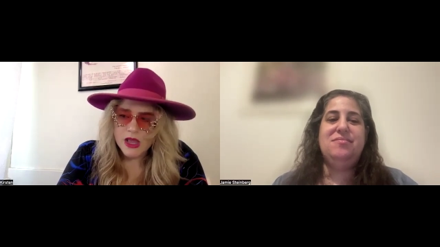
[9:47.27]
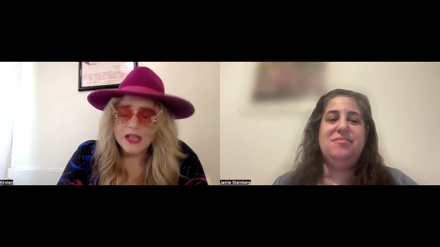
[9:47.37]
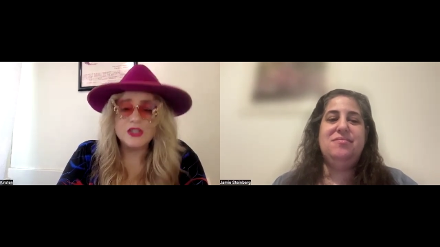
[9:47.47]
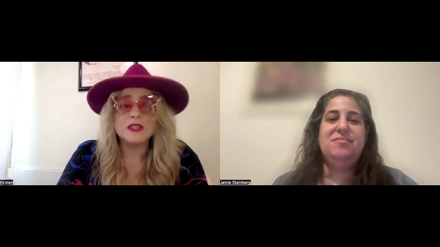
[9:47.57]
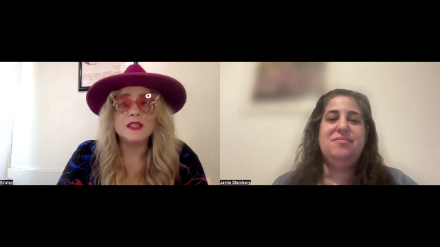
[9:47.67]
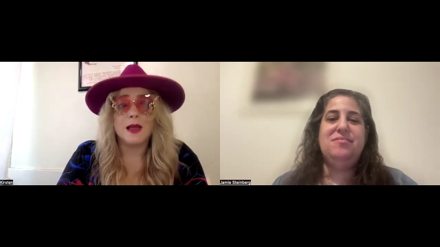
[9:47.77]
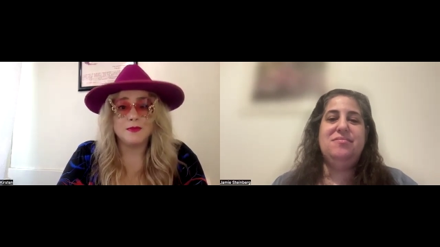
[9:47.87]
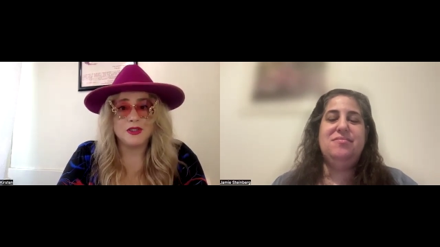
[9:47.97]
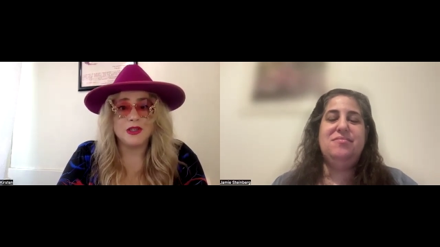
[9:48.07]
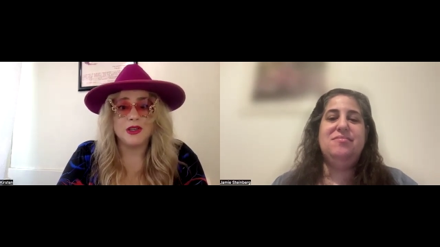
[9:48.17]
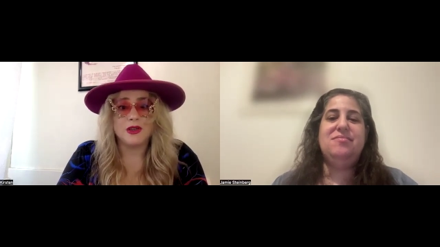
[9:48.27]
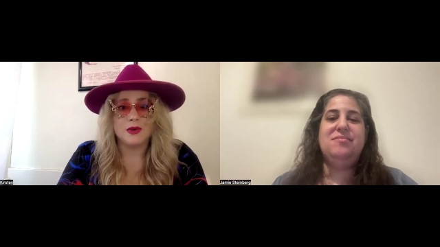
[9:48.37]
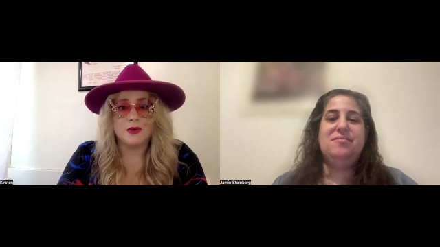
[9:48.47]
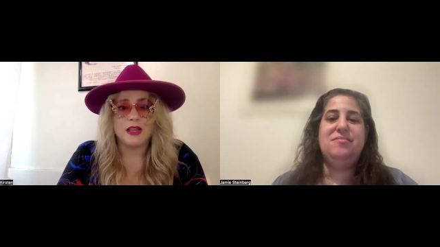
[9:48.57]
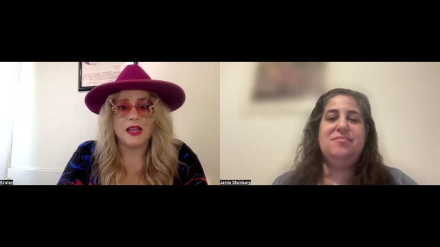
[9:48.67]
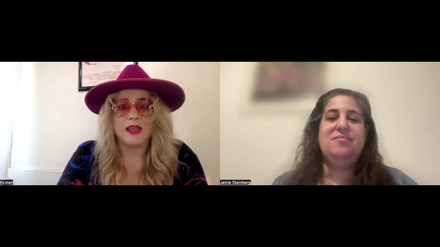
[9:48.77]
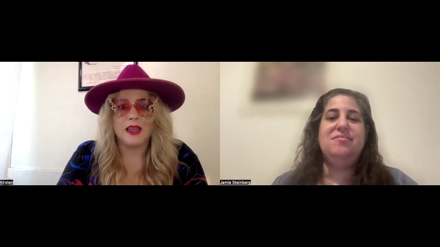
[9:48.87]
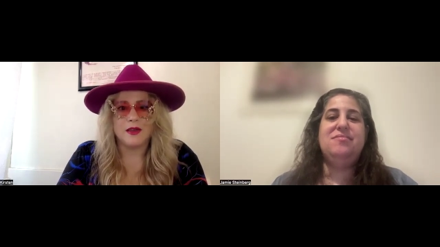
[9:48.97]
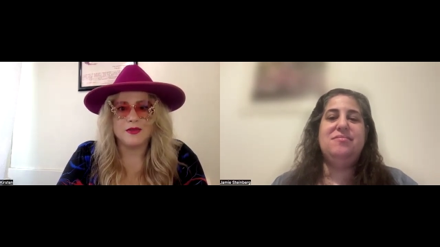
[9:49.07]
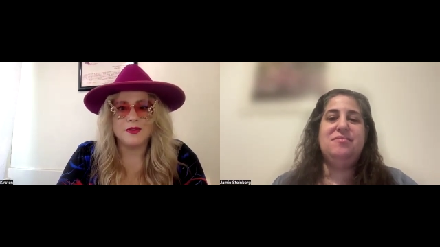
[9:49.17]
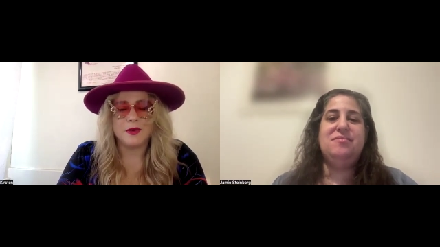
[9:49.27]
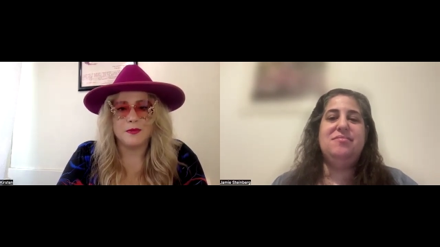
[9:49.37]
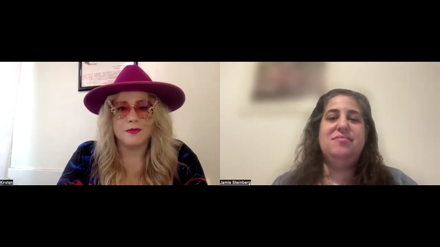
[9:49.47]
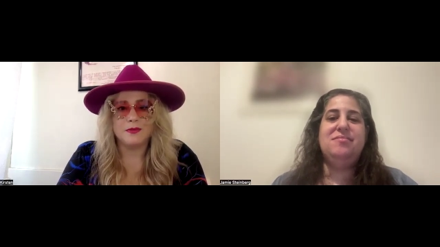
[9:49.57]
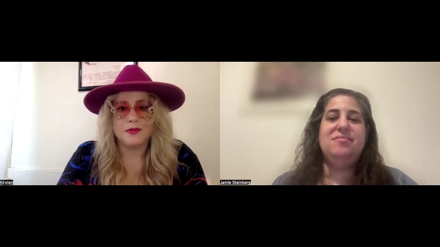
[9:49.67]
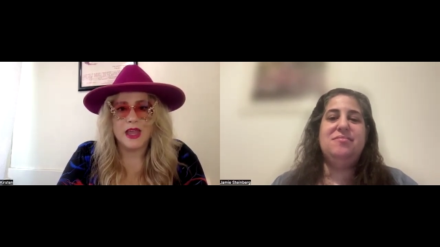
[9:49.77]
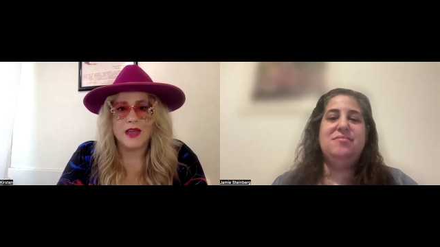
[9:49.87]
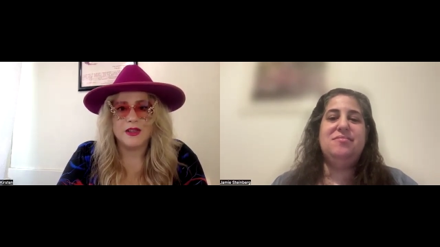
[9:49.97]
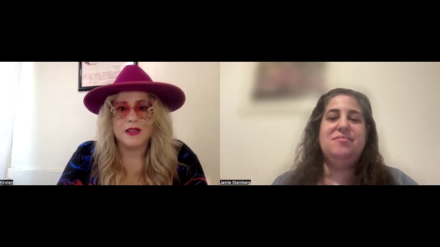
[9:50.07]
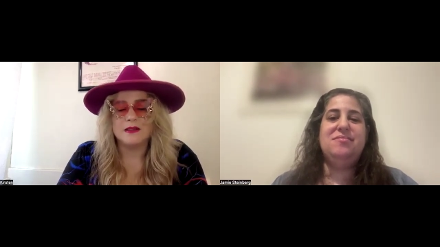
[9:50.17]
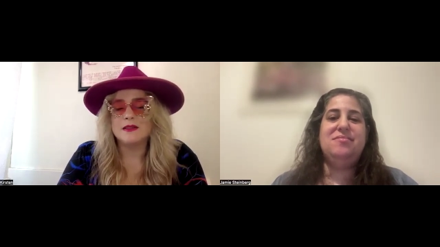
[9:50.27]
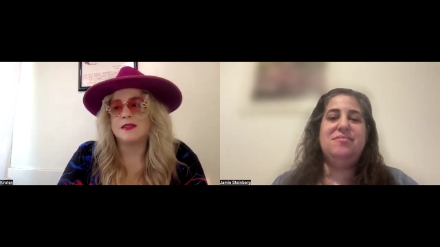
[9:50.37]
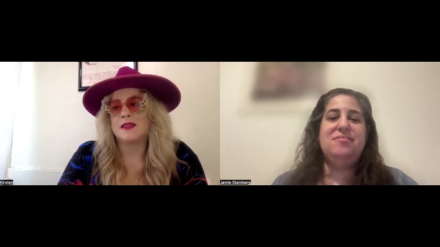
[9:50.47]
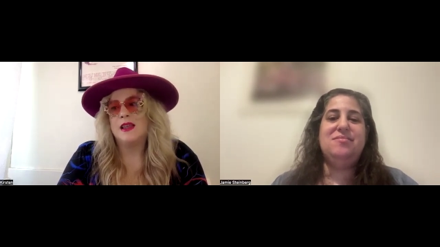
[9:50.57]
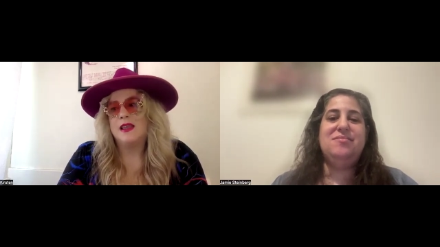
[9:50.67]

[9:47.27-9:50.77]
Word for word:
Speaker 1: it just comes to you like a gift from the heavens